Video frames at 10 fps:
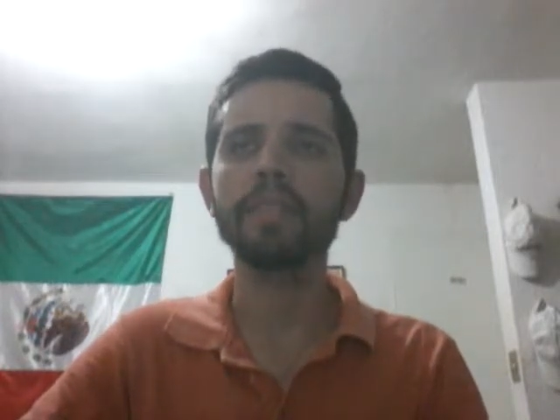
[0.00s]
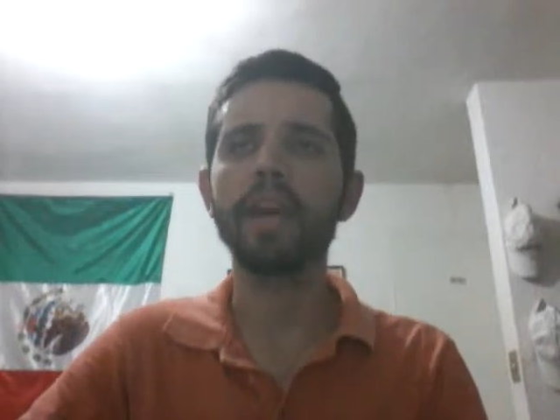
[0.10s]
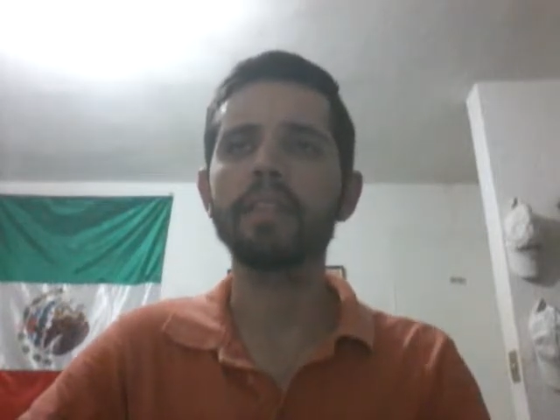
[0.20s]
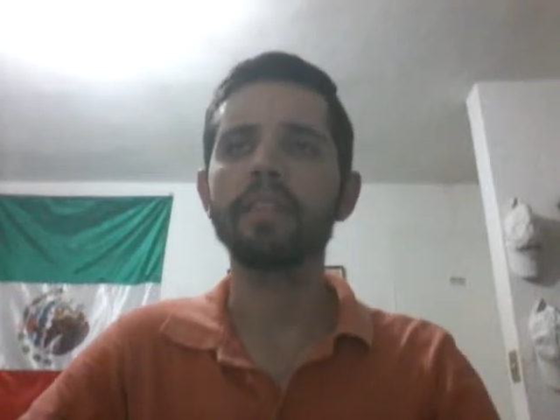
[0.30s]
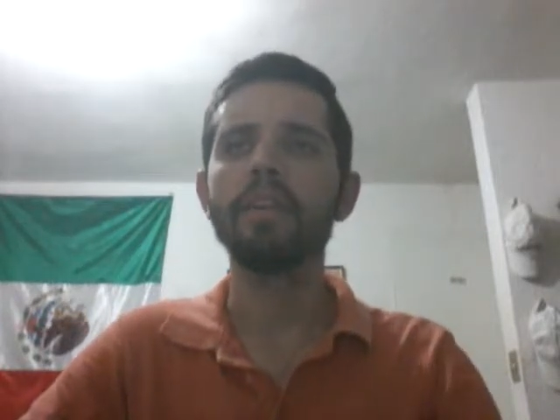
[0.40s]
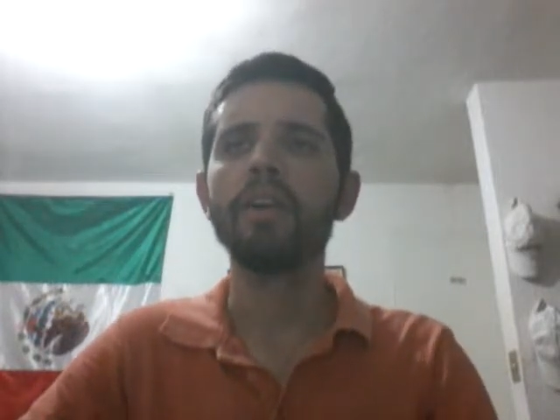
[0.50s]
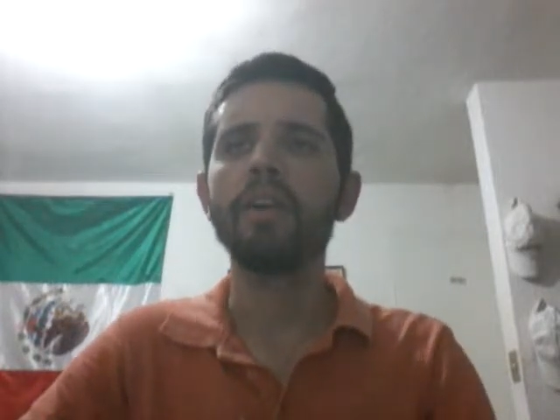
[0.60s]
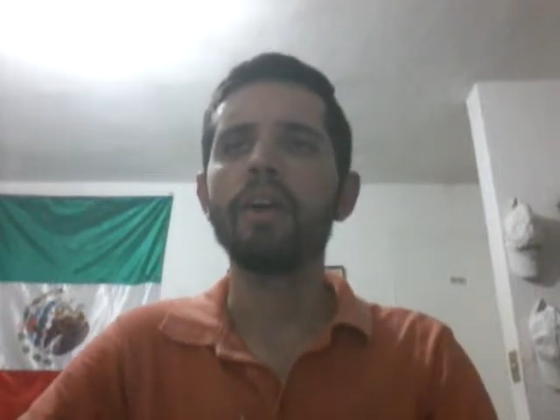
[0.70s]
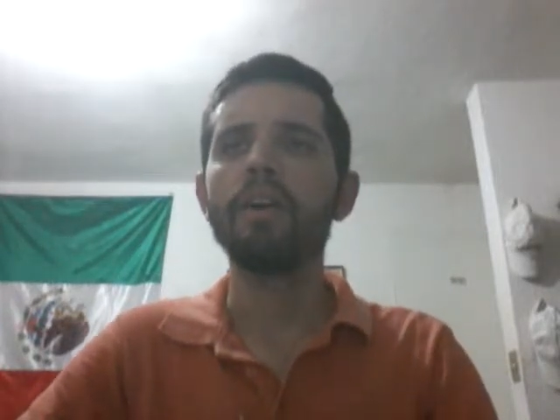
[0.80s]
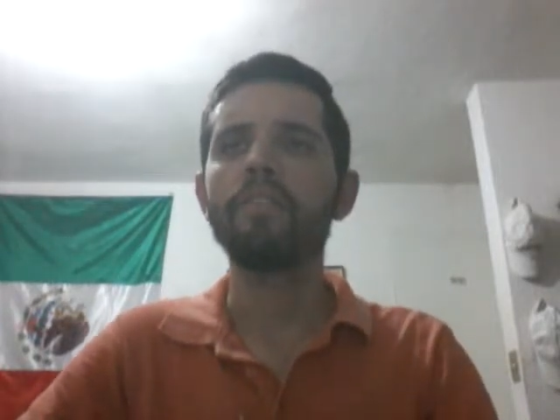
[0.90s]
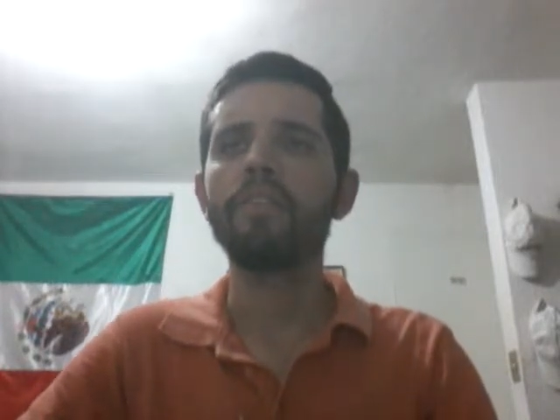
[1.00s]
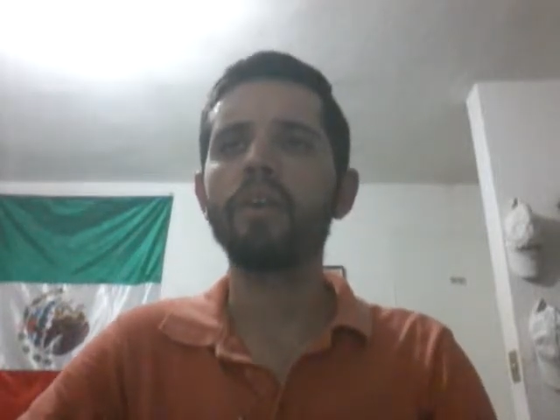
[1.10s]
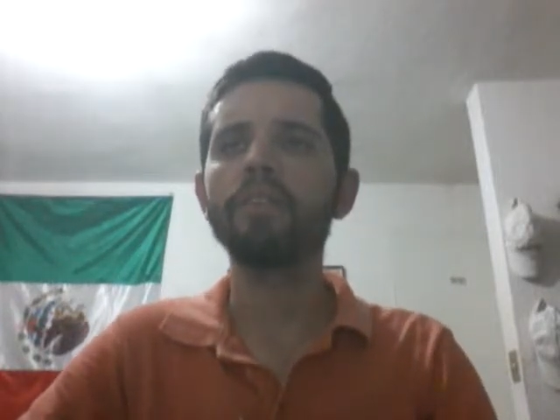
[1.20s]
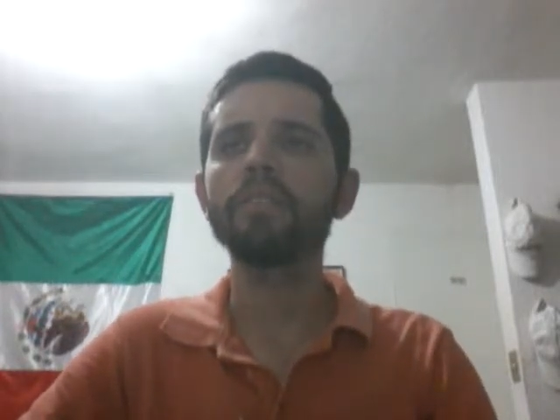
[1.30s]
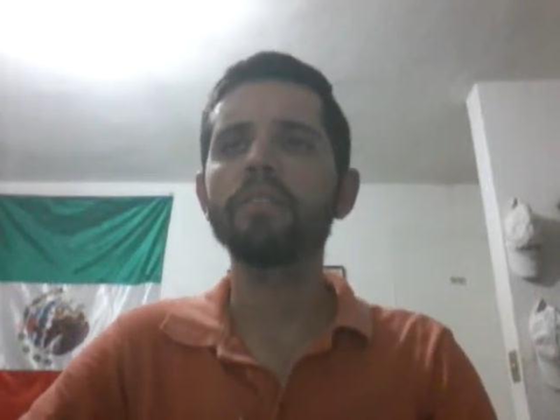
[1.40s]
that
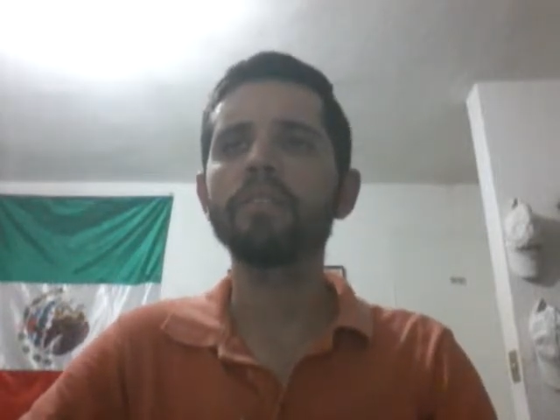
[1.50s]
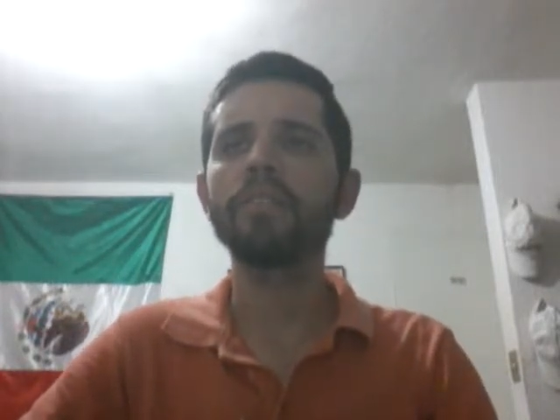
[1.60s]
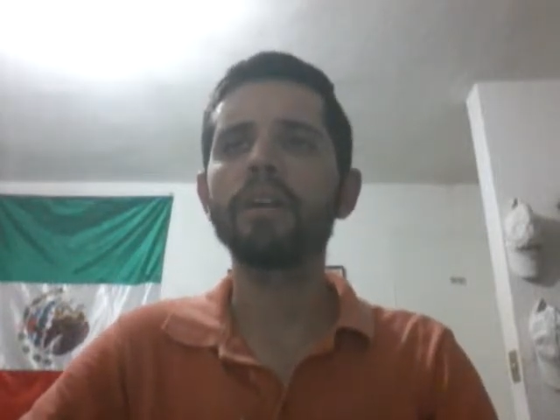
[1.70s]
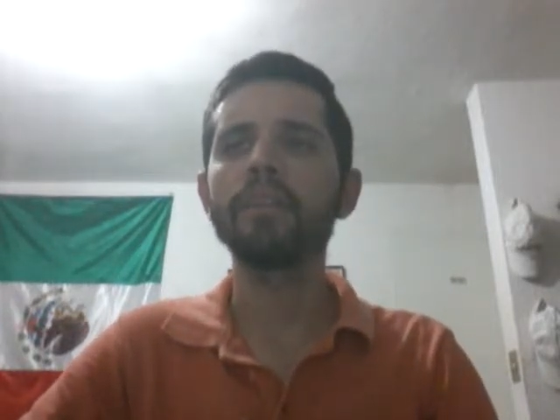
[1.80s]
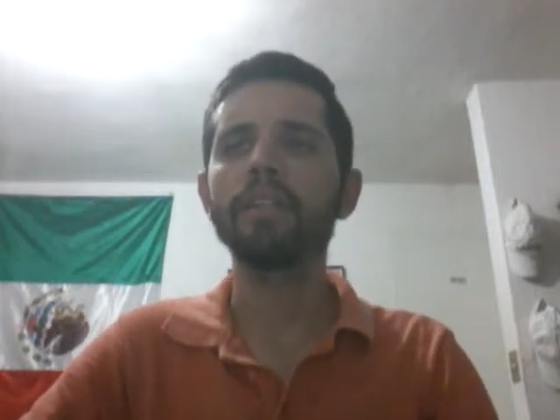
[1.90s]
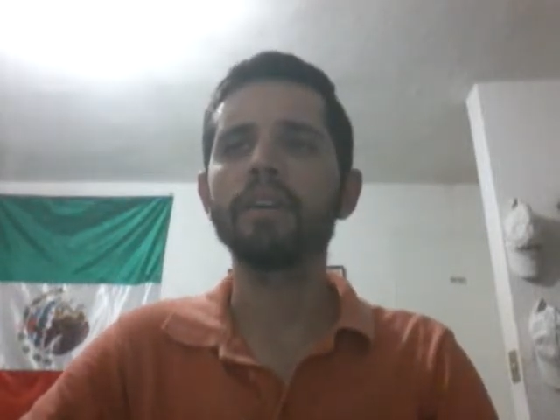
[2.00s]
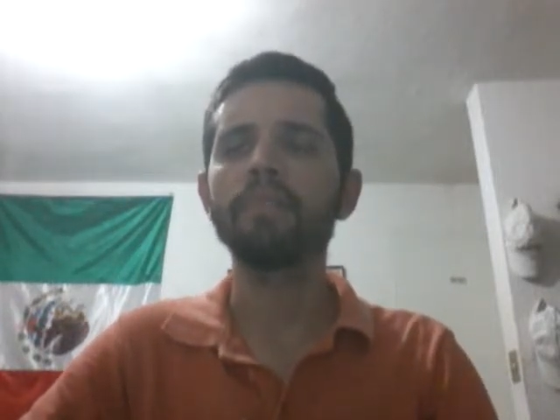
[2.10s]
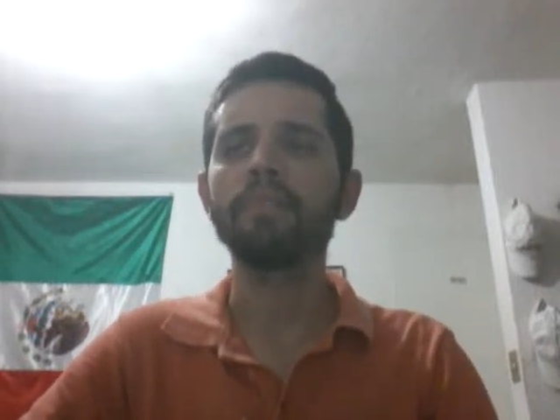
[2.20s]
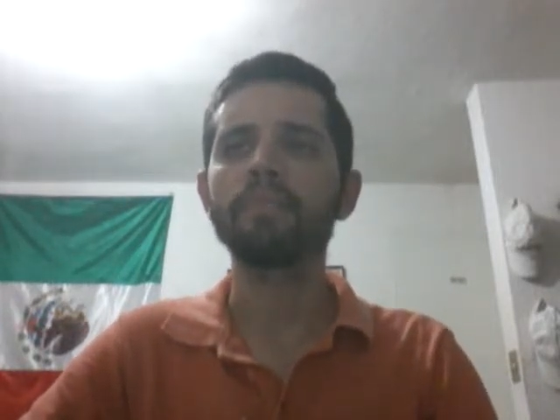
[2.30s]
frontrunner